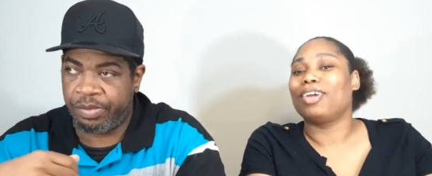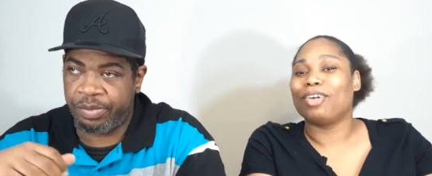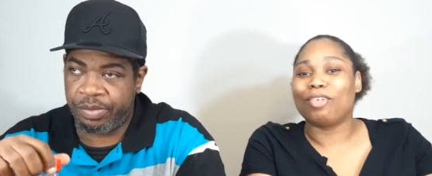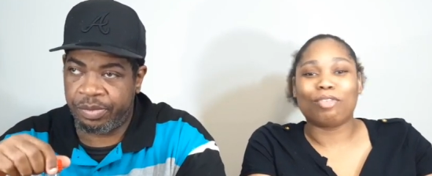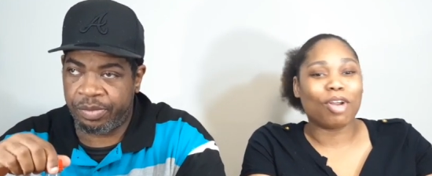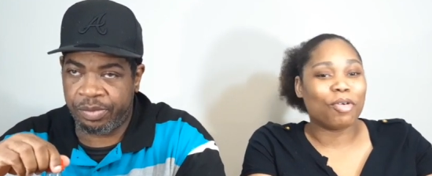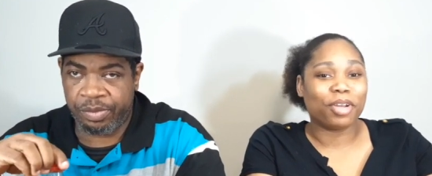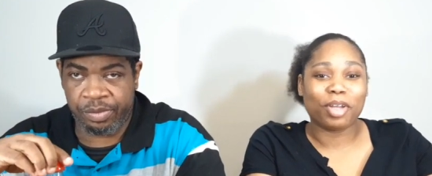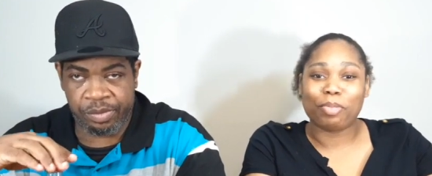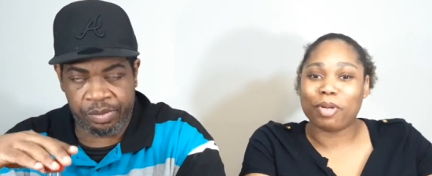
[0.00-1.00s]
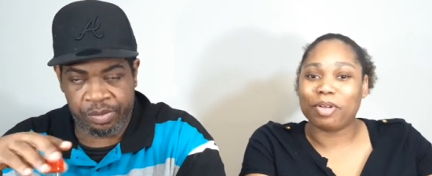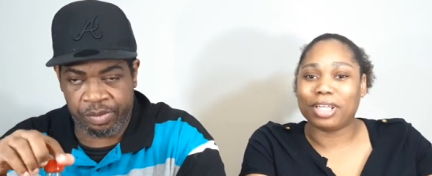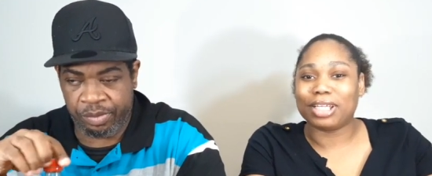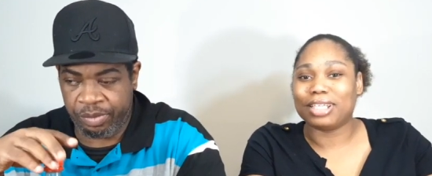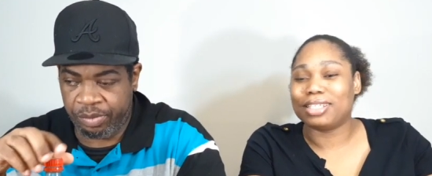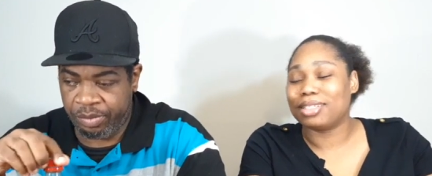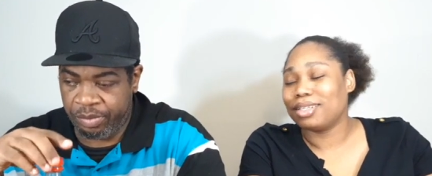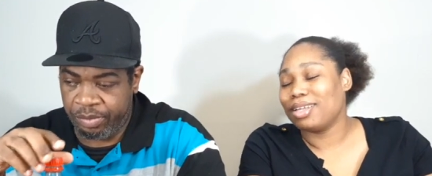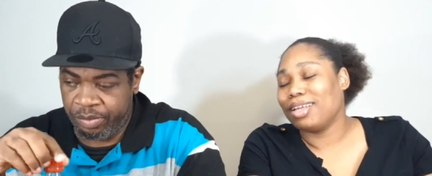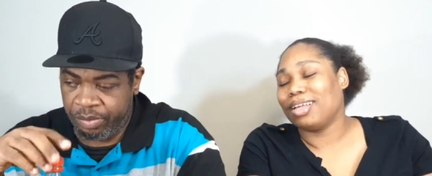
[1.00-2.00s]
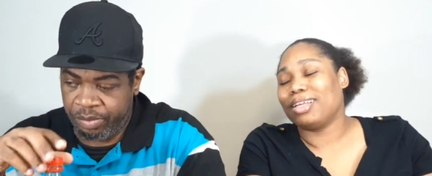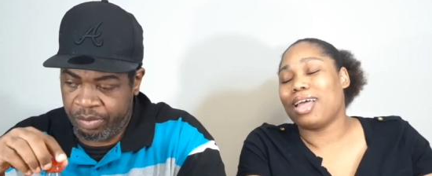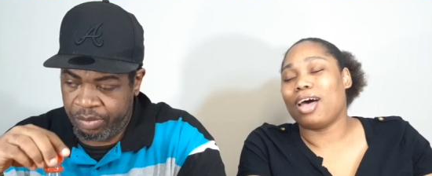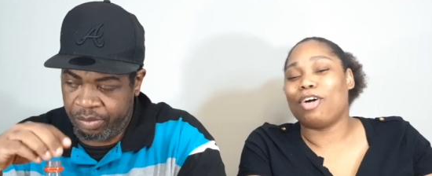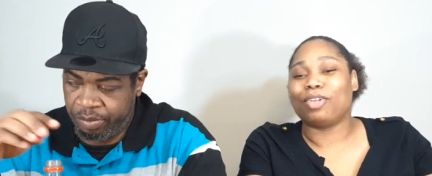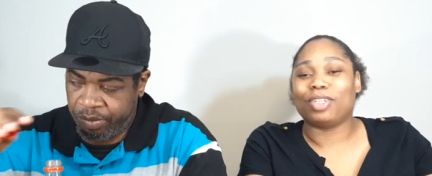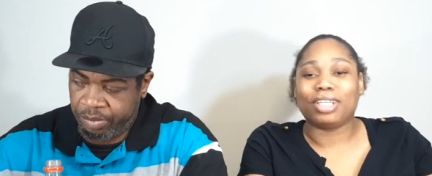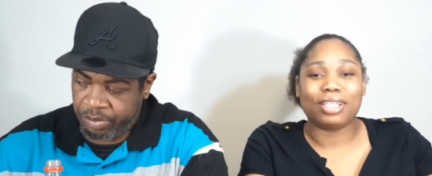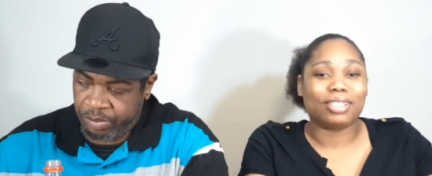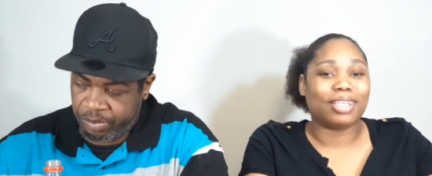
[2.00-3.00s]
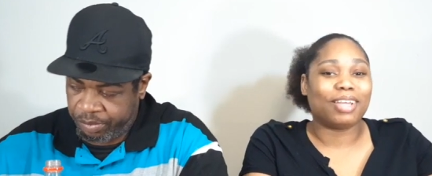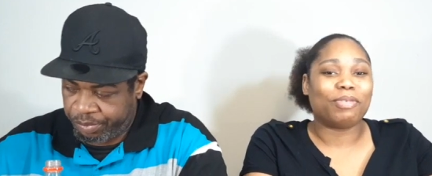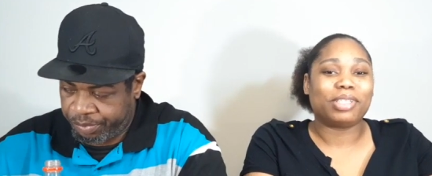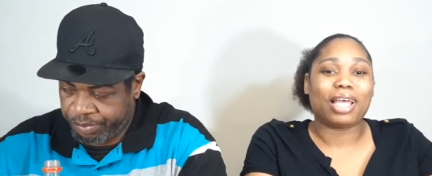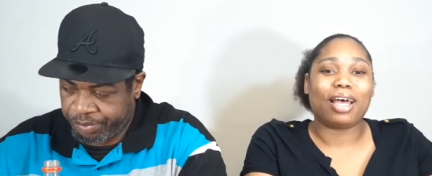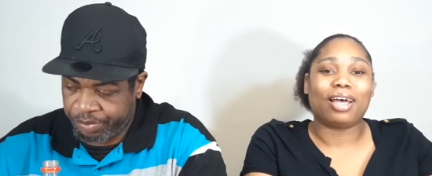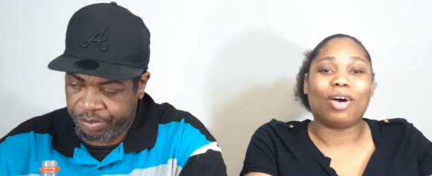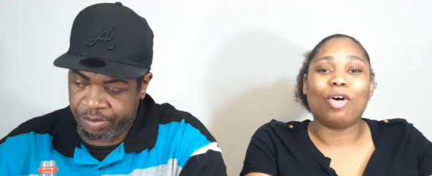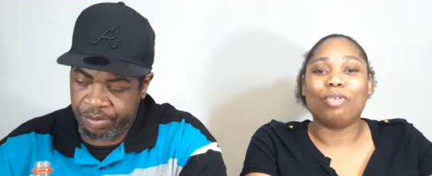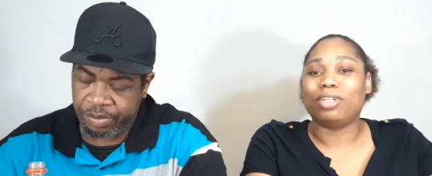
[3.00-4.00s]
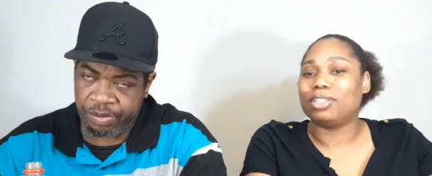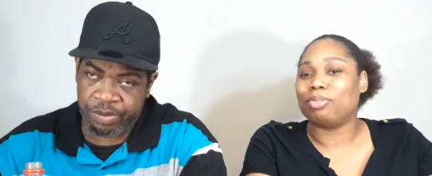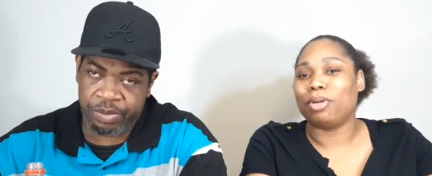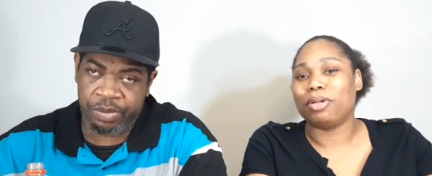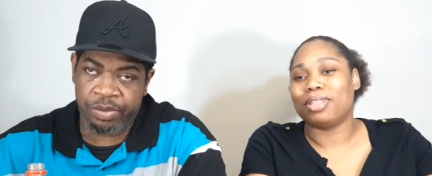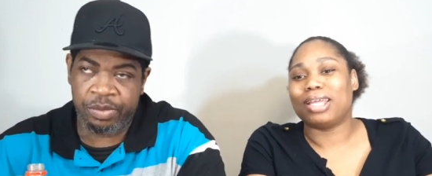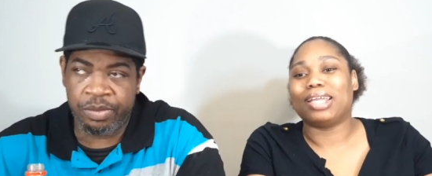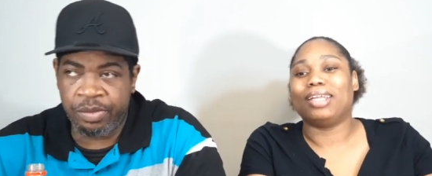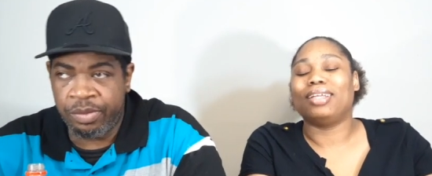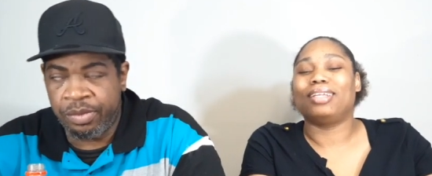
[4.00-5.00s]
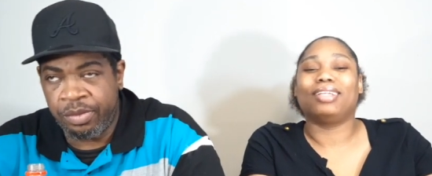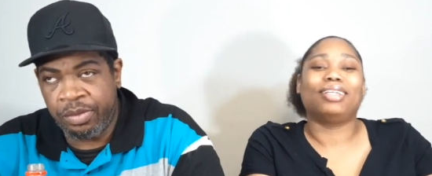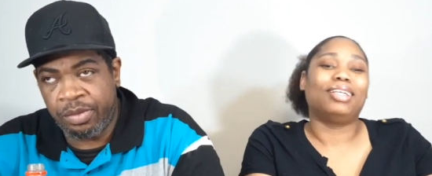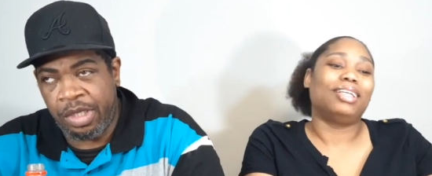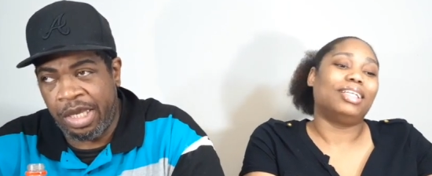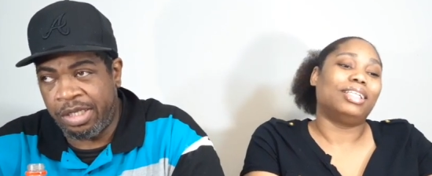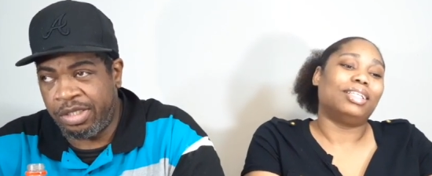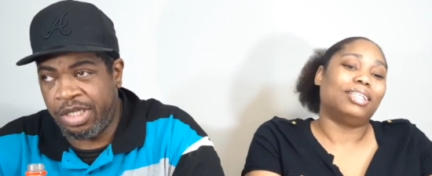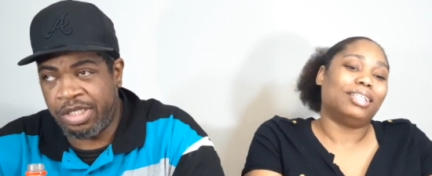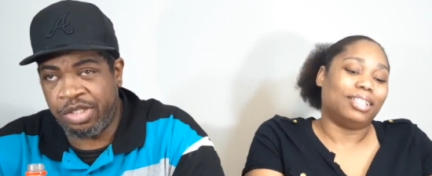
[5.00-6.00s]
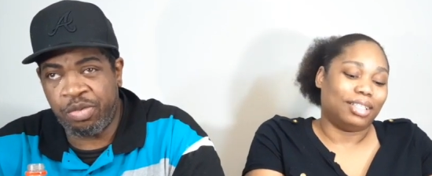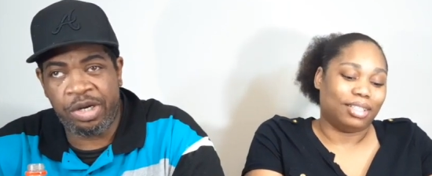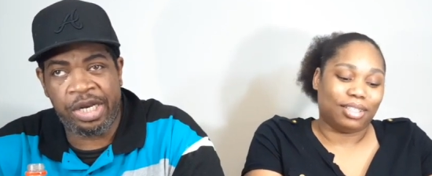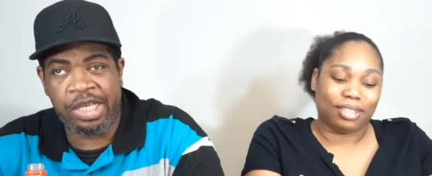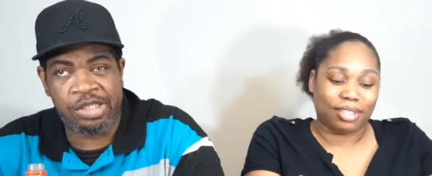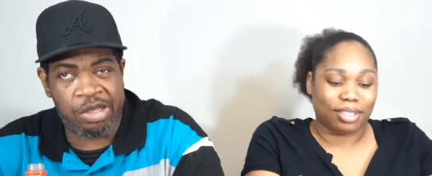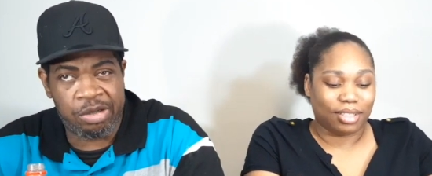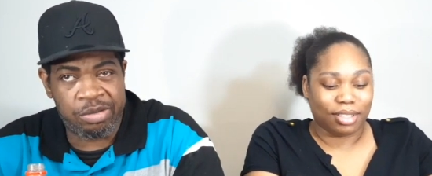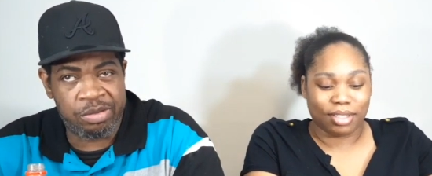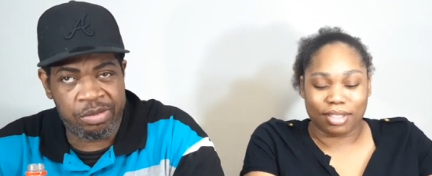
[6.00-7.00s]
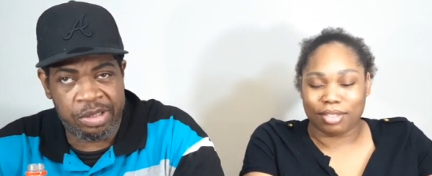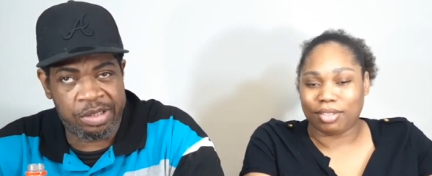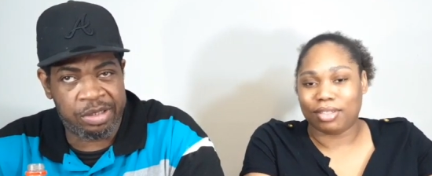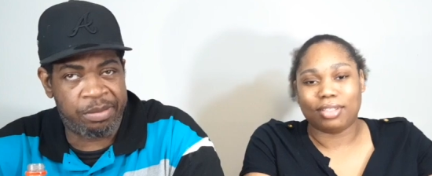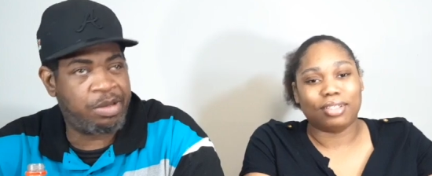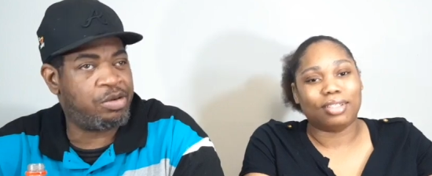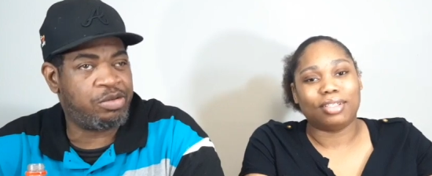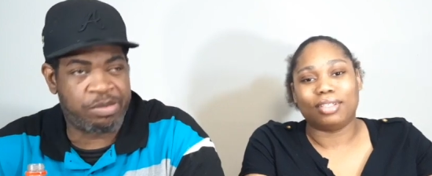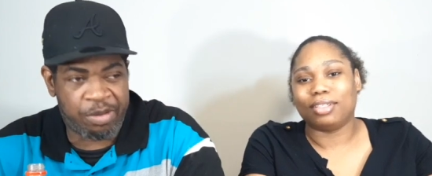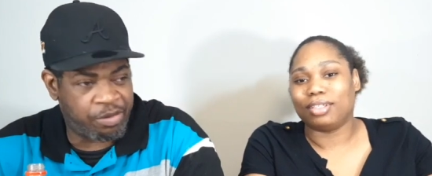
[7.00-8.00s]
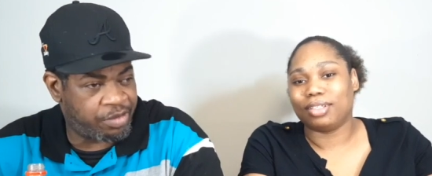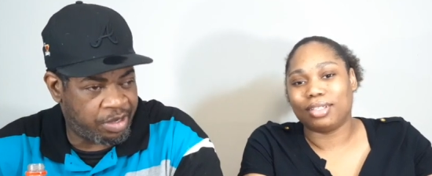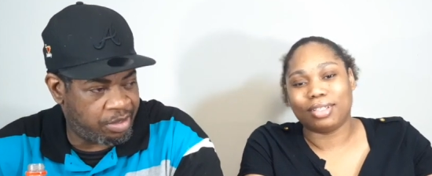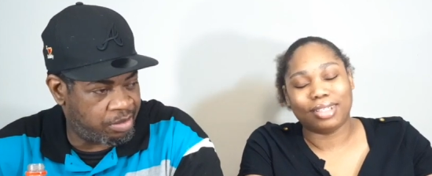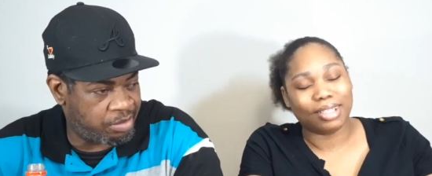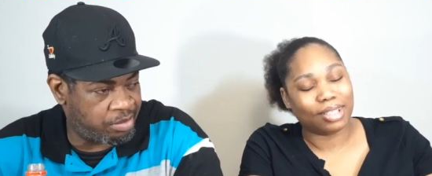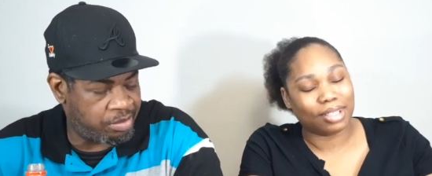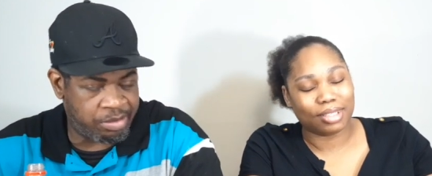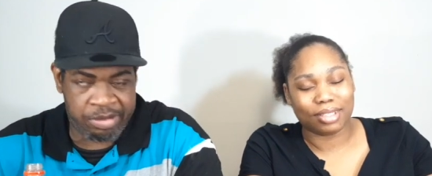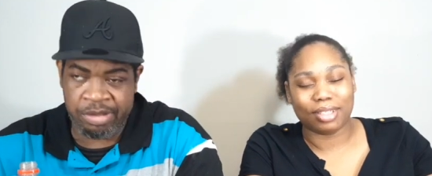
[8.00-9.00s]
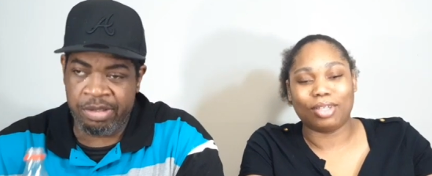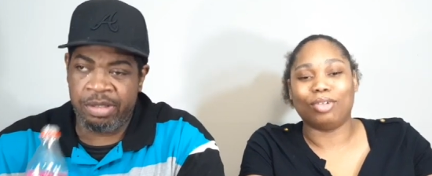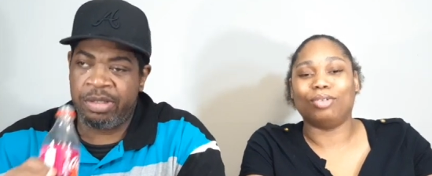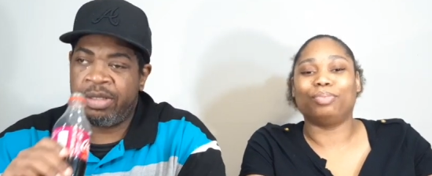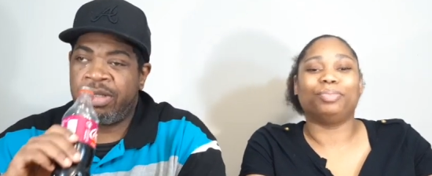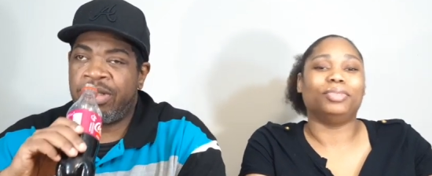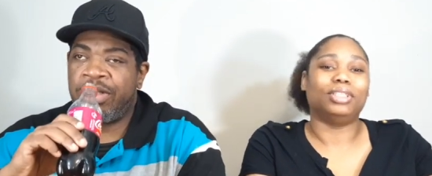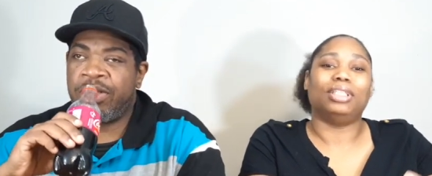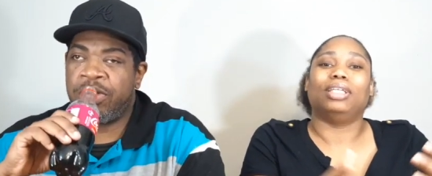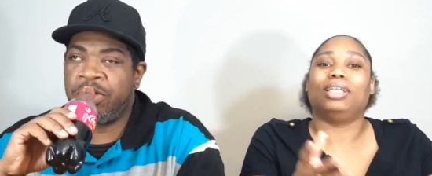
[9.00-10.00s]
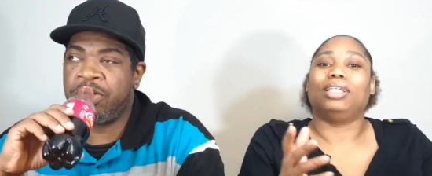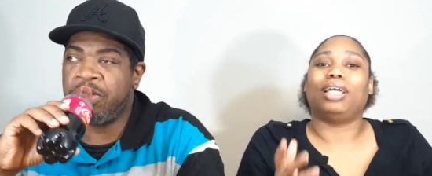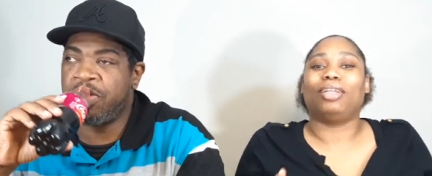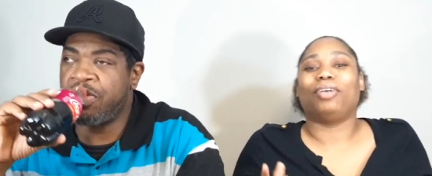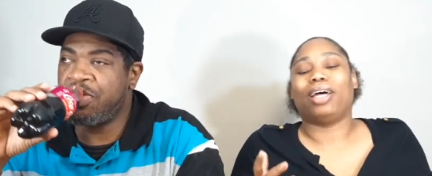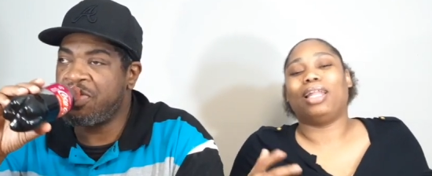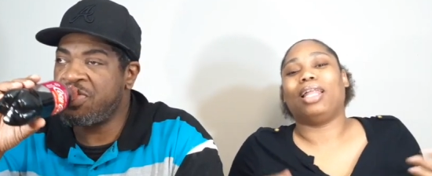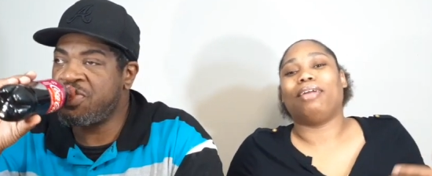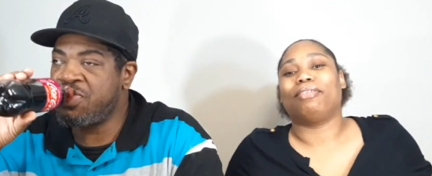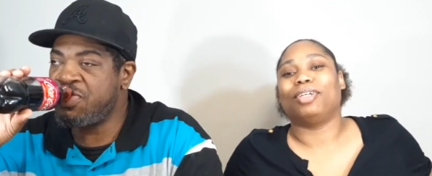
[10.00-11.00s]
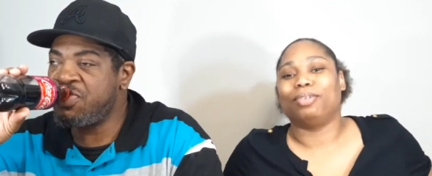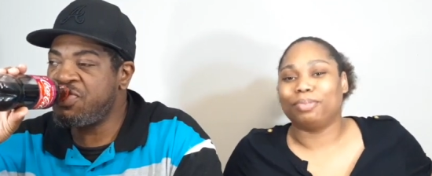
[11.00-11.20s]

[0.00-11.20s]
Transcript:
Speaker 1: growing up on us. Y'all, yesterday was our oldest birthday.
Speaker 2: And just 20 days ago was the middle's birthday.
Speaker 1: Yes, yeah, so y'all know how life goes.